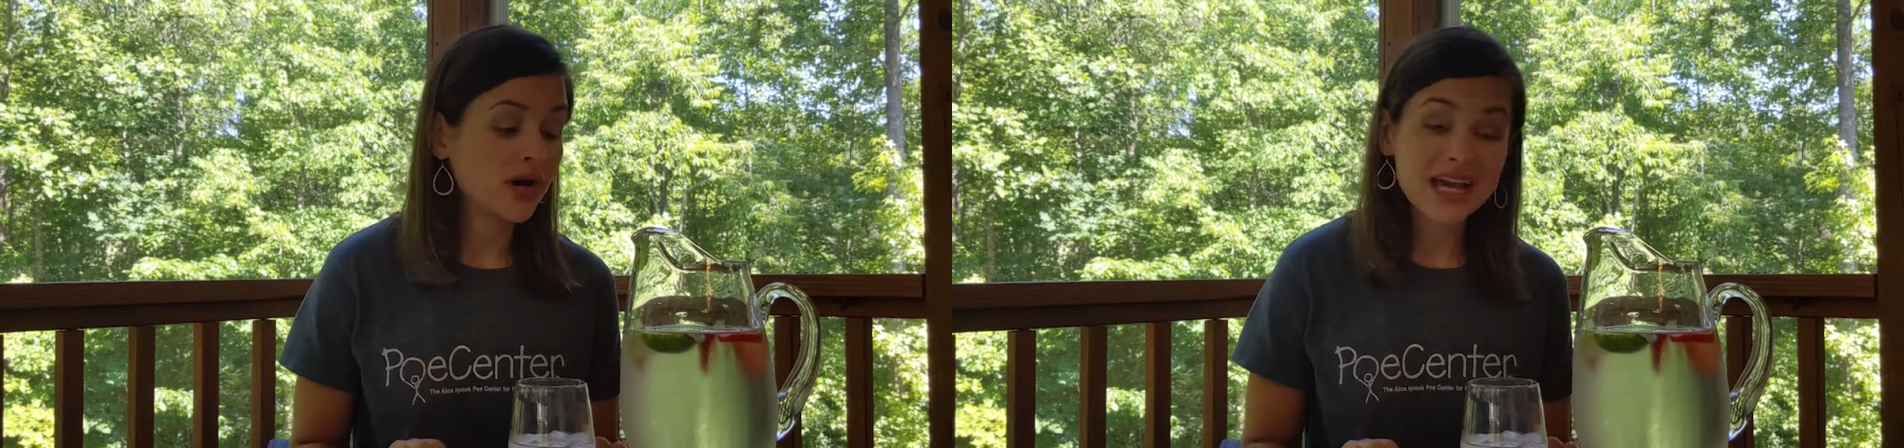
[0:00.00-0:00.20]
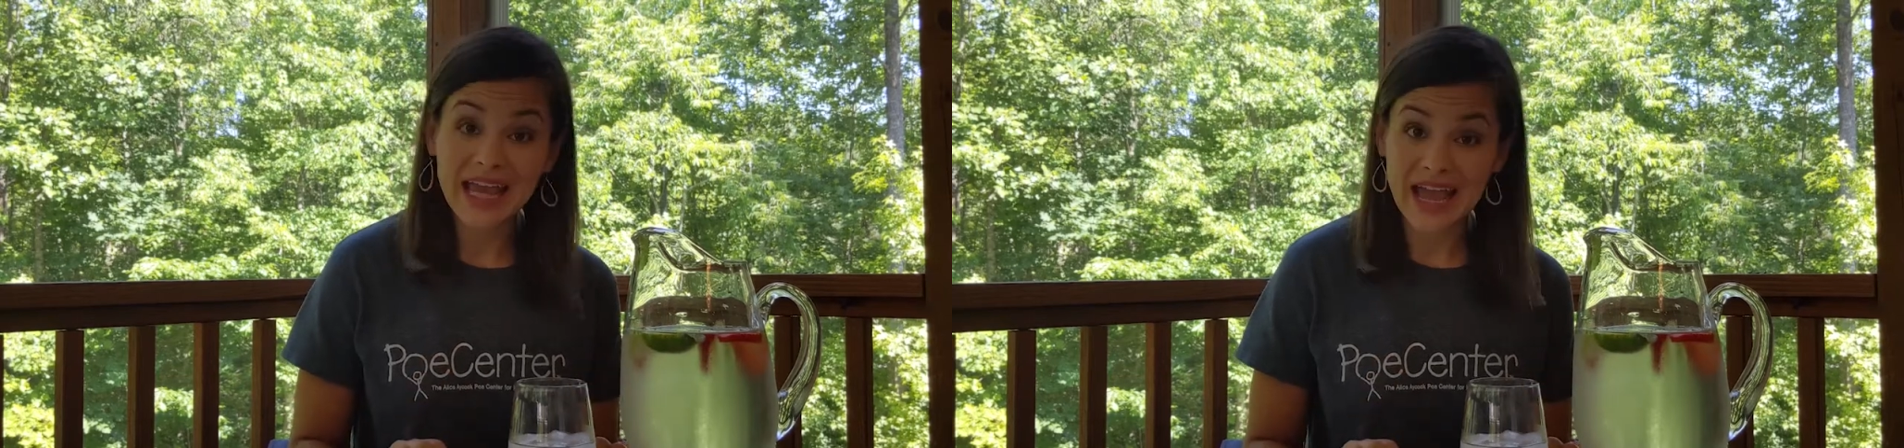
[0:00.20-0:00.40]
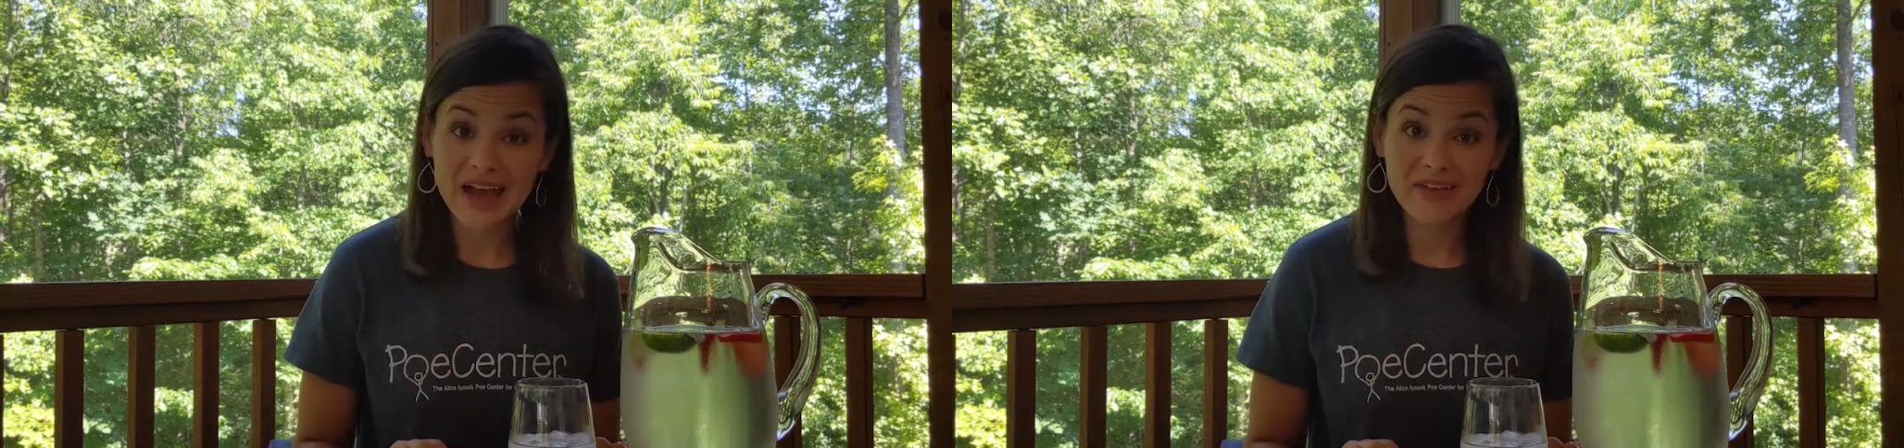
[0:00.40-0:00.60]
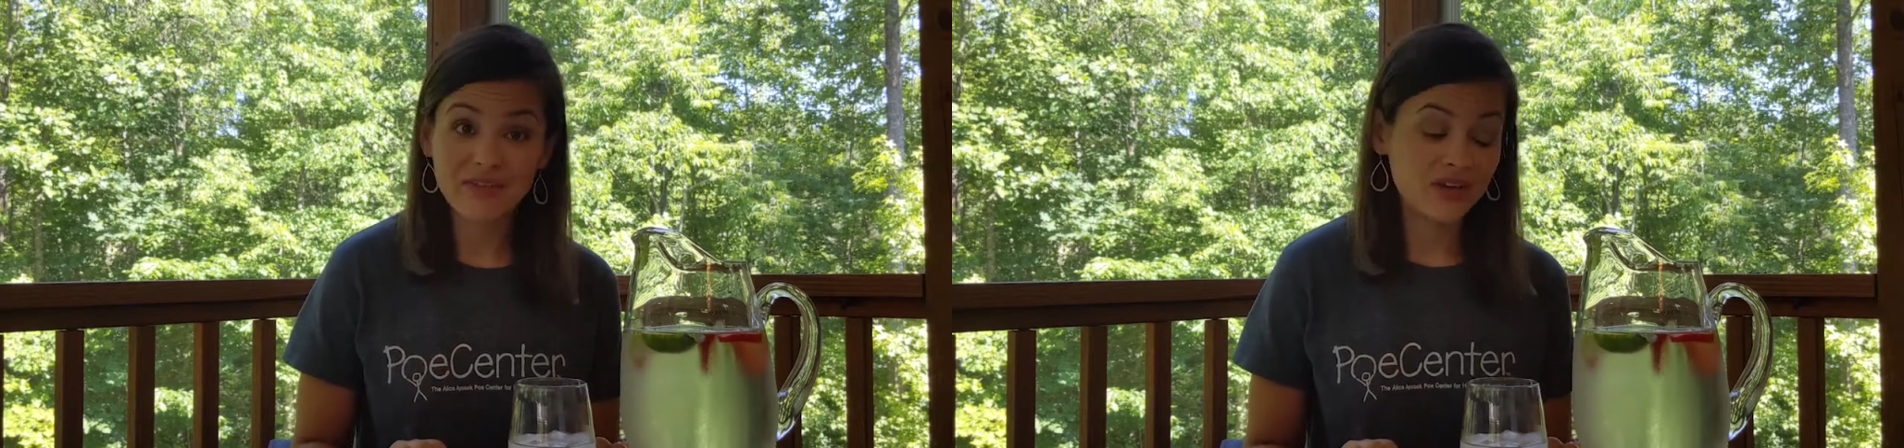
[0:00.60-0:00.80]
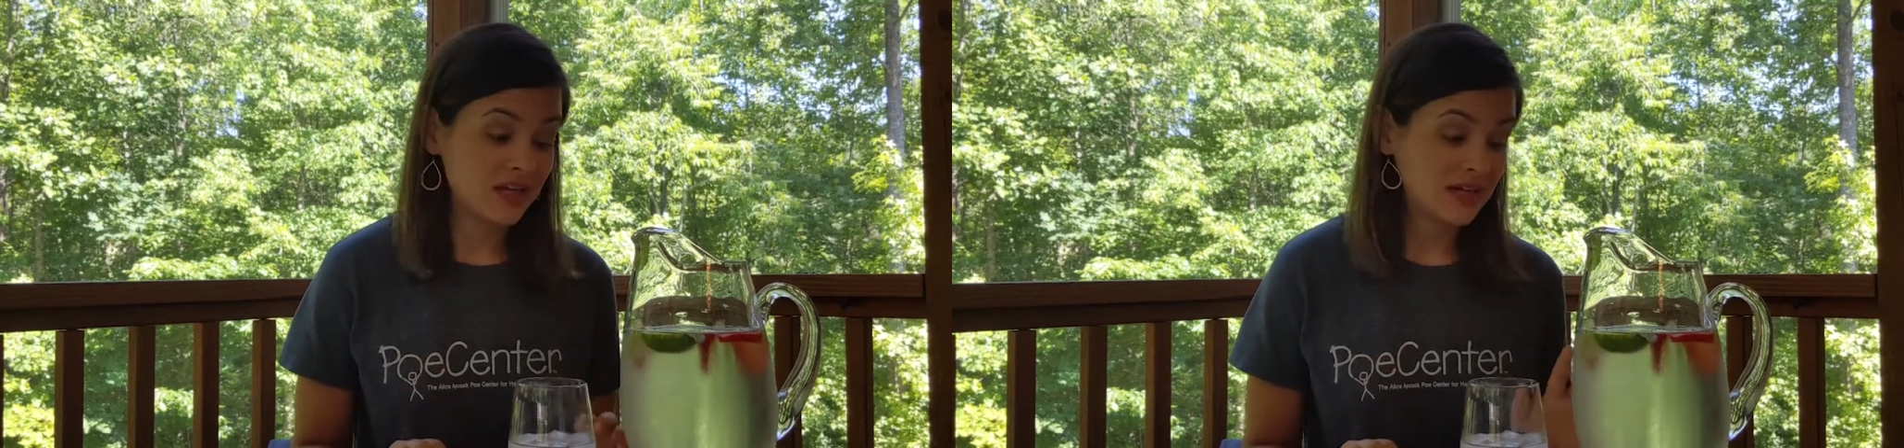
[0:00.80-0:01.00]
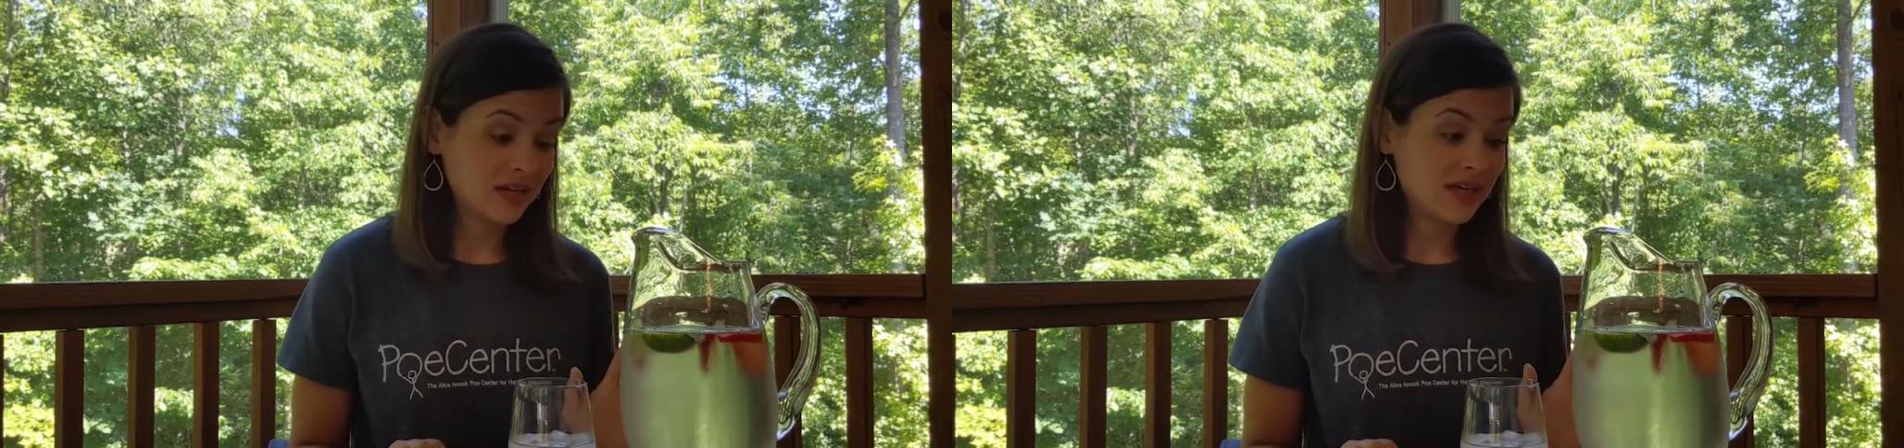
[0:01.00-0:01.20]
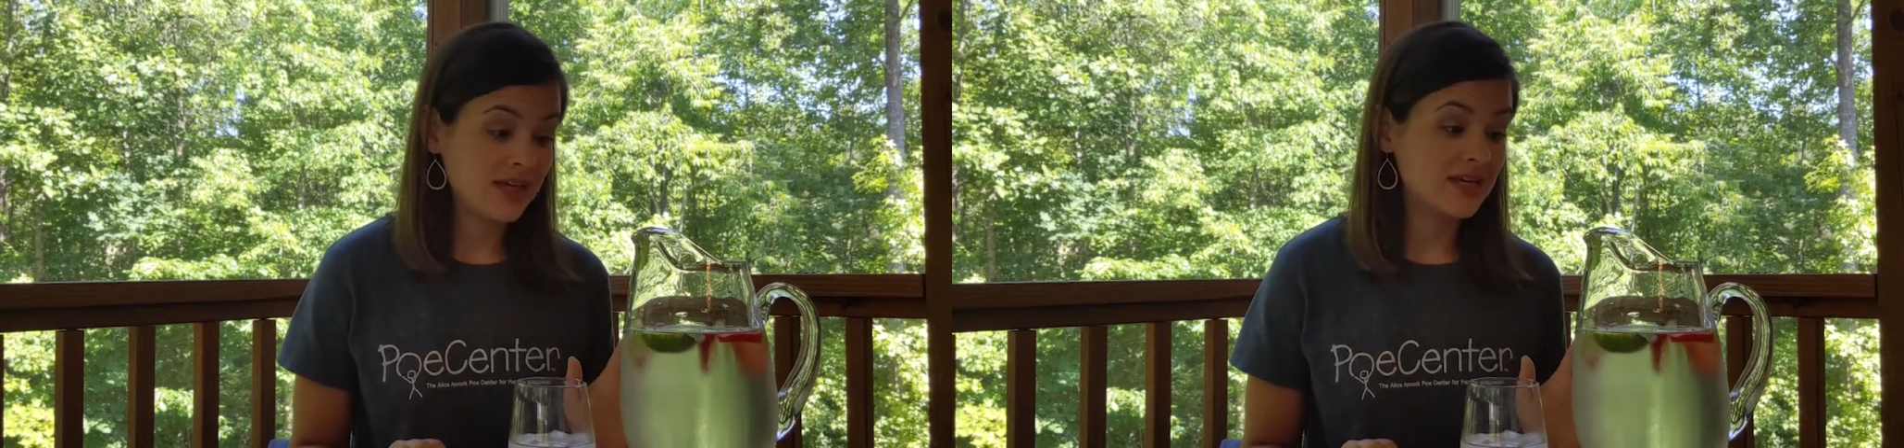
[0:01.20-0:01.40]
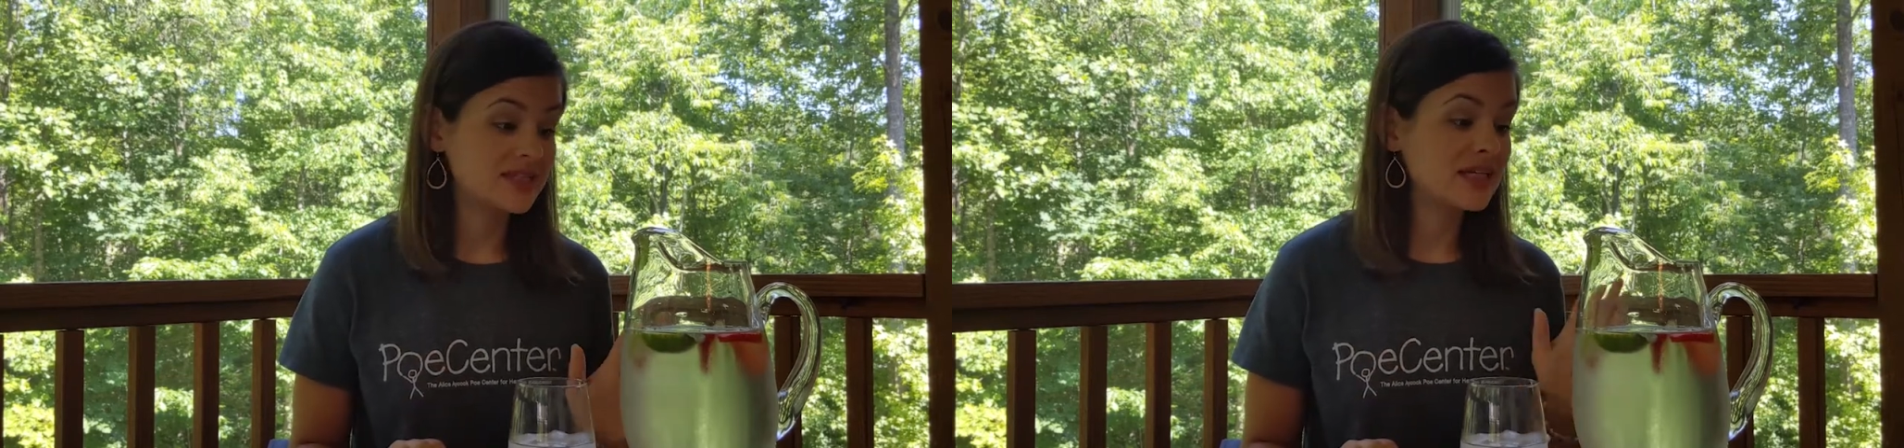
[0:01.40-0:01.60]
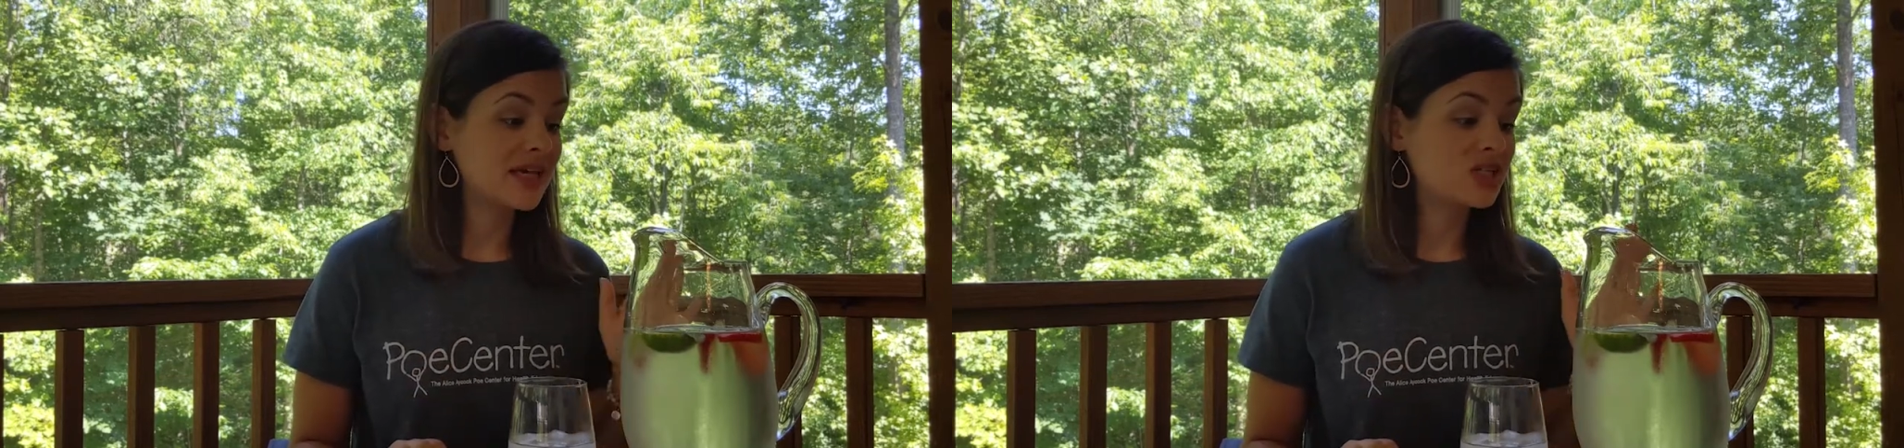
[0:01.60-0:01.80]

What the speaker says: What I have is